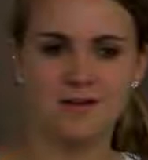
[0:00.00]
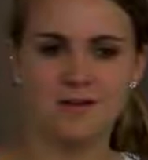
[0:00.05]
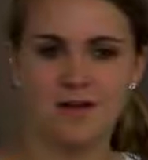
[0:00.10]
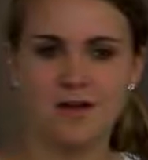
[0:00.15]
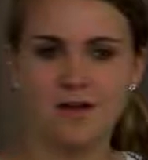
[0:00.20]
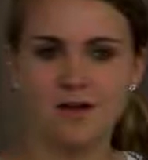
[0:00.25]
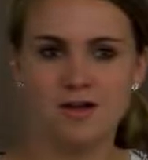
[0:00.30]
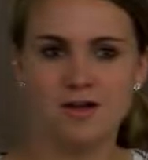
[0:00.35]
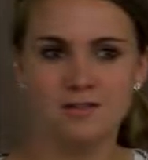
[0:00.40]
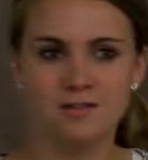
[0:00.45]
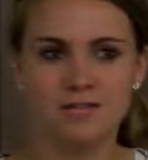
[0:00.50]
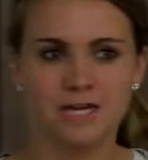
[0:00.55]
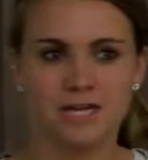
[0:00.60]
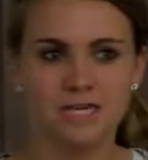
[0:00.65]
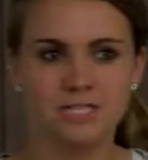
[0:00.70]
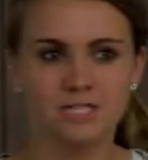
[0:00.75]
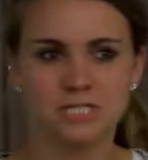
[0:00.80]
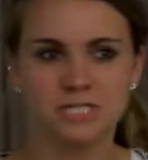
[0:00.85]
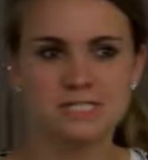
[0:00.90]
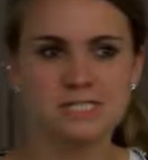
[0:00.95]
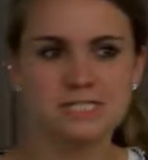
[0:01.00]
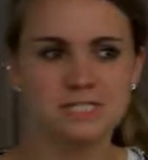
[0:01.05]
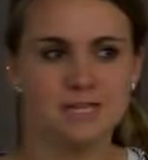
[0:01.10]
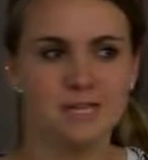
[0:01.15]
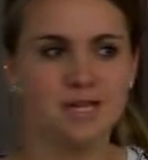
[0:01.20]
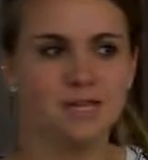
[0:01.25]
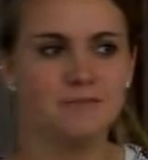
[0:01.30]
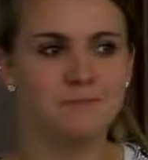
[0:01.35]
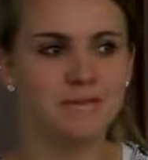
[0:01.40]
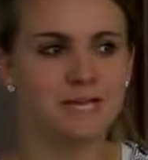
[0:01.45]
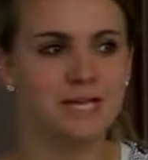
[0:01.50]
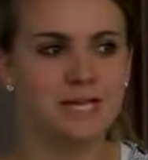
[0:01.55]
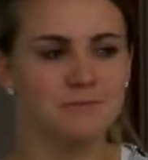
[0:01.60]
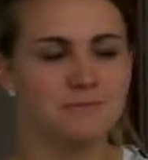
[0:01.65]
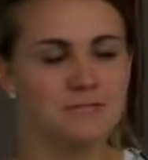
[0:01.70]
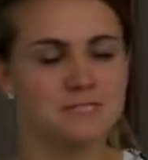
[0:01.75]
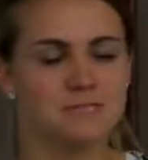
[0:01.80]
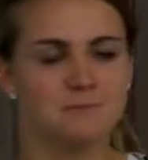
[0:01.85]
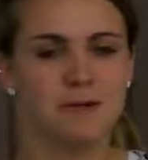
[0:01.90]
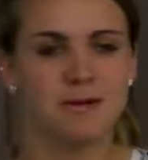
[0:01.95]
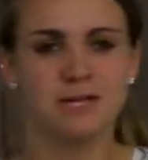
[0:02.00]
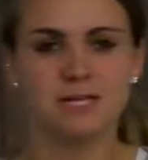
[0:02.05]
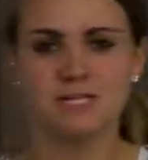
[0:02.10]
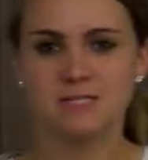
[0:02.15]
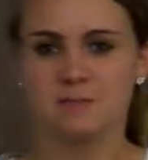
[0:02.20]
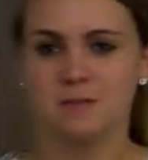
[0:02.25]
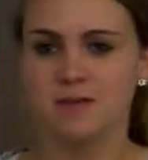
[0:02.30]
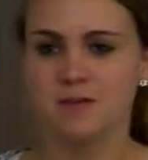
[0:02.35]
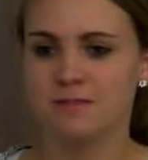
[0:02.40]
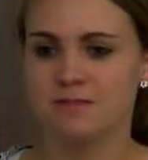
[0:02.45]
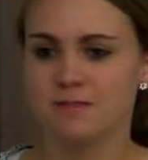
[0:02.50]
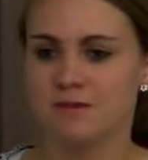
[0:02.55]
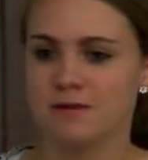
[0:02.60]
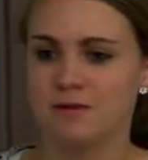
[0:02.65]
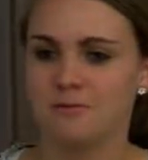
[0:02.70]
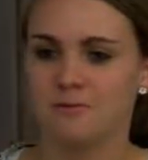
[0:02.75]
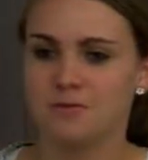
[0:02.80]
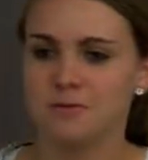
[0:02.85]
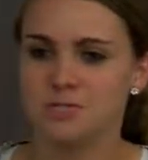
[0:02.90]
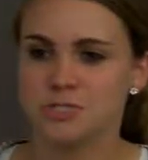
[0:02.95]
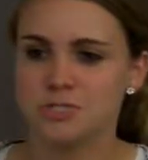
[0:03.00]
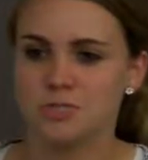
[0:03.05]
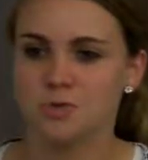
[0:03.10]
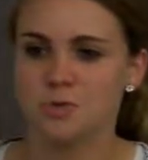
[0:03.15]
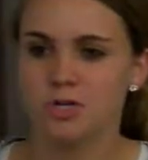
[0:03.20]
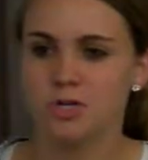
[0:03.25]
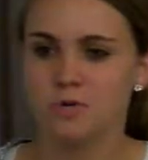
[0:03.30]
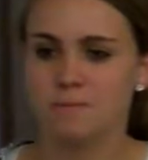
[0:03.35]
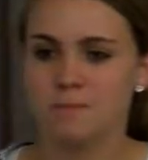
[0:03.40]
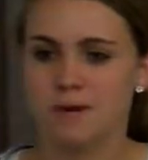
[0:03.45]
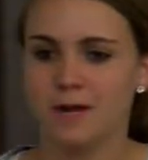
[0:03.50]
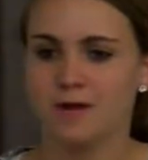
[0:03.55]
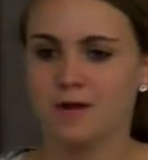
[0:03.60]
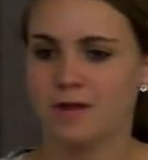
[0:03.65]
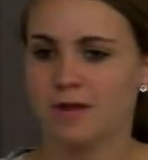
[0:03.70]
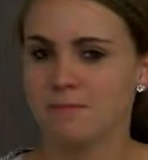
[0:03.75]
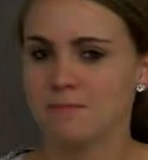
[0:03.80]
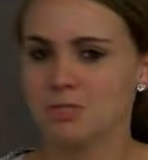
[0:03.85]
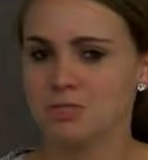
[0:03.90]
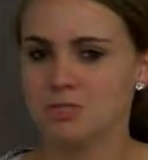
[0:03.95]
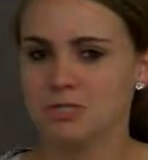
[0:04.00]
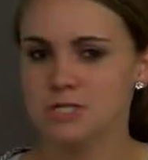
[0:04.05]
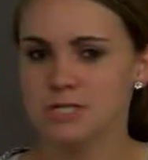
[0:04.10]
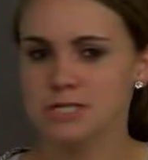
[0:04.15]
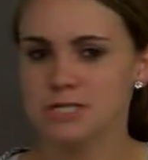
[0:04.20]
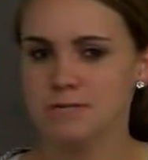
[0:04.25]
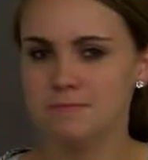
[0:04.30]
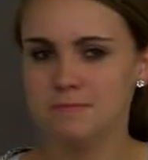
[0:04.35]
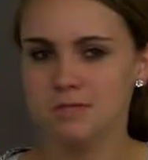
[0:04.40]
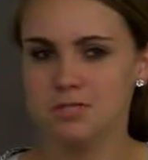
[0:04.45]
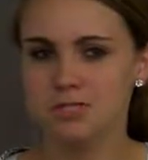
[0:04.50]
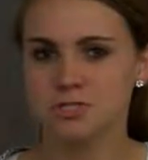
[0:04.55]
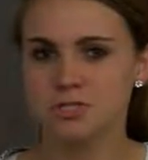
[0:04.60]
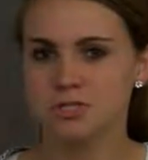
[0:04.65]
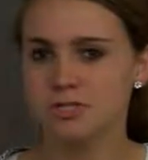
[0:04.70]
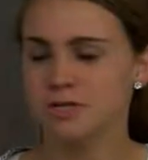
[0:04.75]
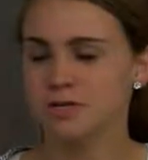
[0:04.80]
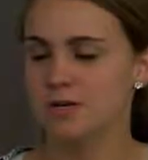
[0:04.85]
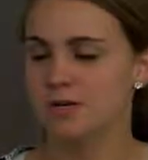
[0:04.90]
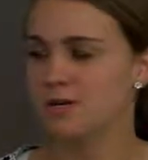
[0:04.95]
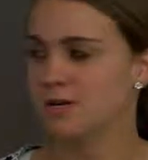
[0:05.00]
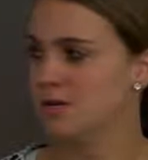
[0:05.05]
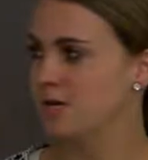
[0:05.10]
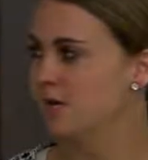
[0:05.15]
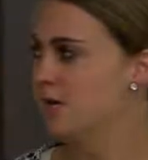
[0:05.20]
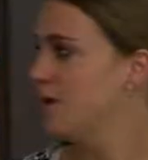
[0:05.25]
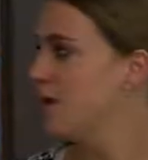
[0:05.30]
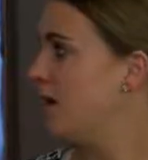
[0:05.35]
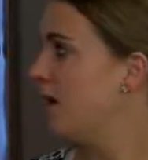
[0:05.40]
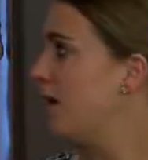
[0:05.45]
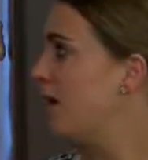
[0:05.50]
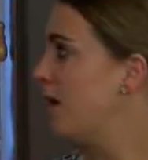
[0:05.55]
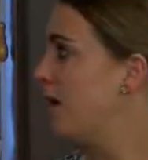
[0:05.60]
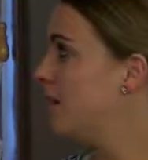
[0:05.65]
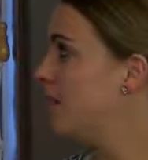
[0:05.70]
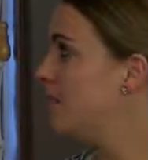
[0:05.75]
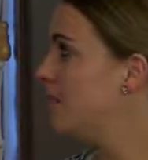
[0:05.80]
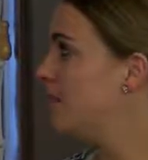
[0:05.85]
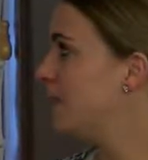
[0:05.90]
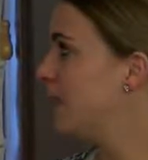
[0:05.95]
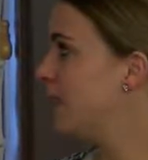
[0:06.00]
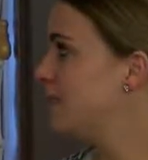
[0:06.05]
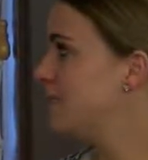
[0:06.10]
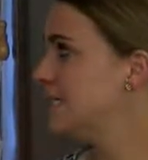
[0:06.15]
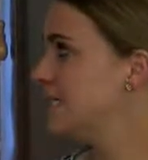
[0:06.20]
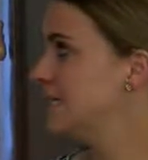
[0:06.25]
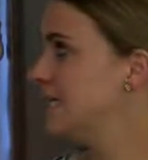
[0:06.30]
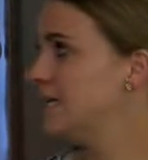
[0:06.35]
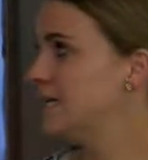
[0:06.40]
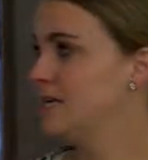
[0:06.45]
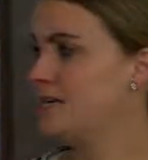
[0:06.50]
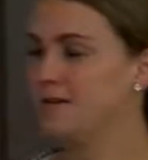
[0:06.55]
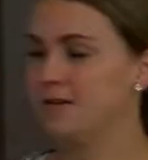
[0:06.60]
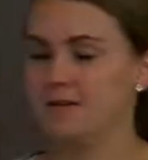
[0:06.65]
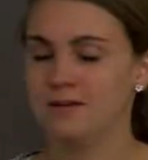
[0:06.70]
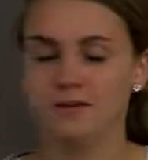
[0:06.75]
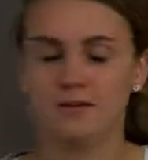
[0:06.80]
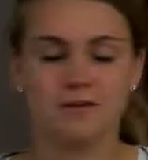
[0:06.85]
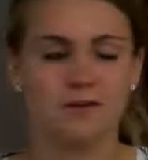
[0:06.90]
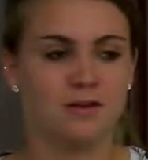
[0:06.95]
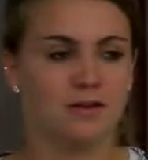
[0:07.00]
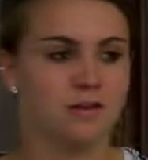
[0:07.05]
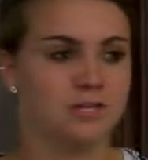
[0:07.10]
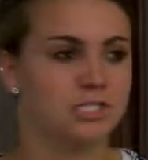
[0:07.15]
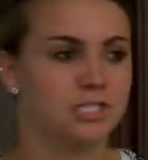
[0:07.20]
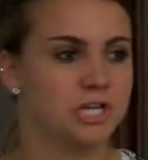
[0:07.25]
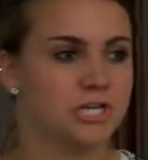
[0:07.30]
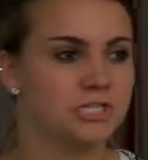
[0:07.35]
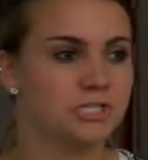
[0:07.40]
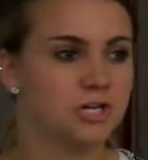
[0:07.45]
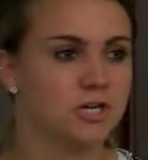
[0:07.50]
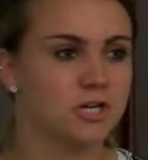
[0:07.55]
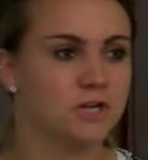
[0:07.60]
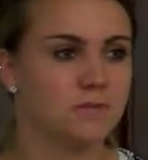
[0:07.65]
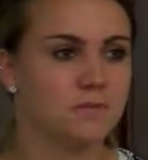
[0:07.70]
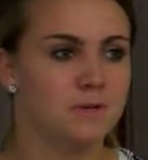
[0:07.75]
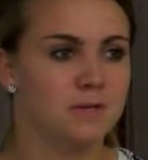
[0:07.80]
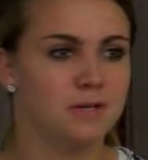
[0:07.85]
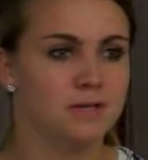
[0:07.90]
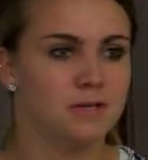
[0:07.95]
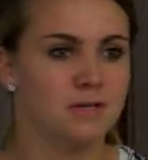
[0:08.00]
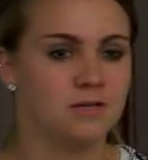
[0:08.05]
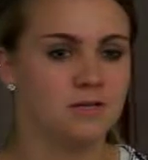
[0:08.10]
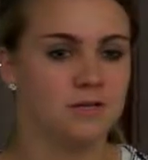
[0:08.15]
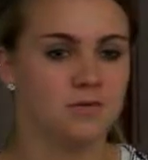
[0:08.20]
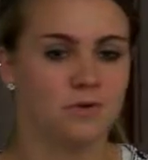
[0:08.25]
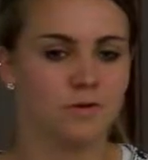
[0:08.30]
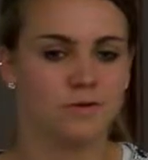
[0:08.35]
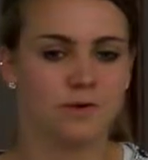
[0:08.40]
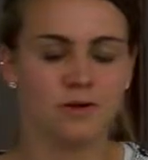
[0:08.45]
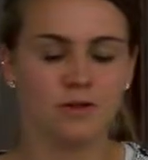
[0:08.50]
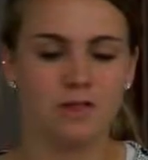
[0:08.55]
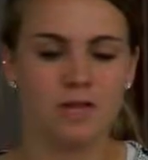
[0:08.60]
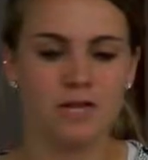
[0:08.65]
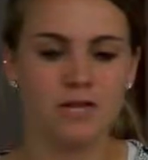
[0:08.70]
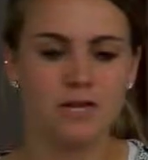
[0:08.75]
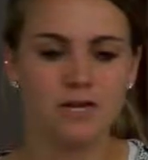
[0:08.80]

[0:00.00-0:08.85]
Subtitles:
Like Jesse said, my name is Maddie Smith. I'm a junior biochemistry major here. And I did a J-term in North Carolina